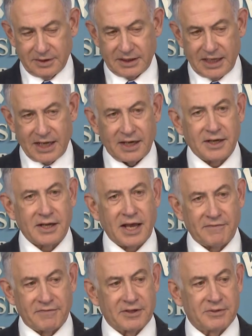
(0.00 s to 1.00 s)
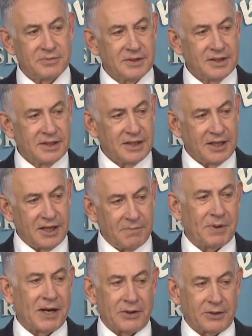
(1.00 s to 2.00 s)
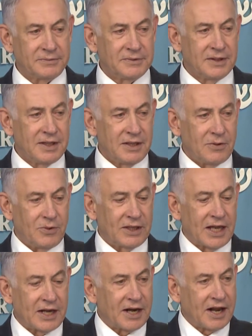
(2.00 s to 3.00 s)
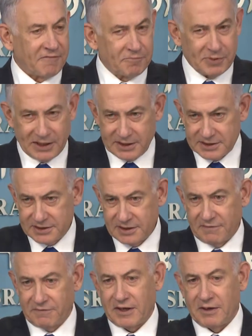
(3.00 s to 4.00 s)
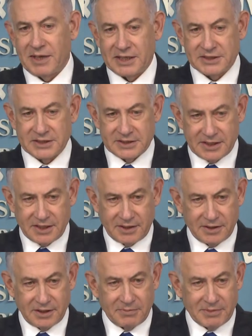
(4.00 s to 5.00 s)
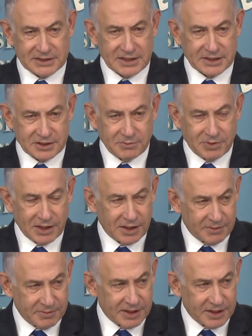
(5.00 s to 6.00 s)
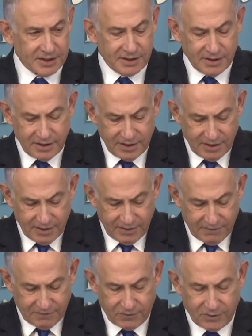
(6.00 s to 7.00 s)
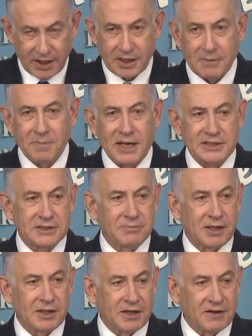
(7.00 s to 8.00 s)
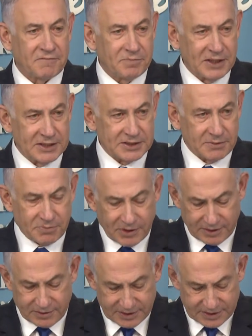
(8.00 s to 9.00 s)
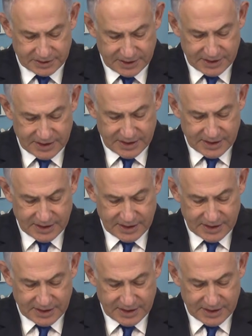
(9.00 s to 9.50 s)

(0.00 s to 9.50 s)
We cannot have them in power. We cannot have peace if Hamas is there. Hamas has to be eliminated for any possibility of peace and progress.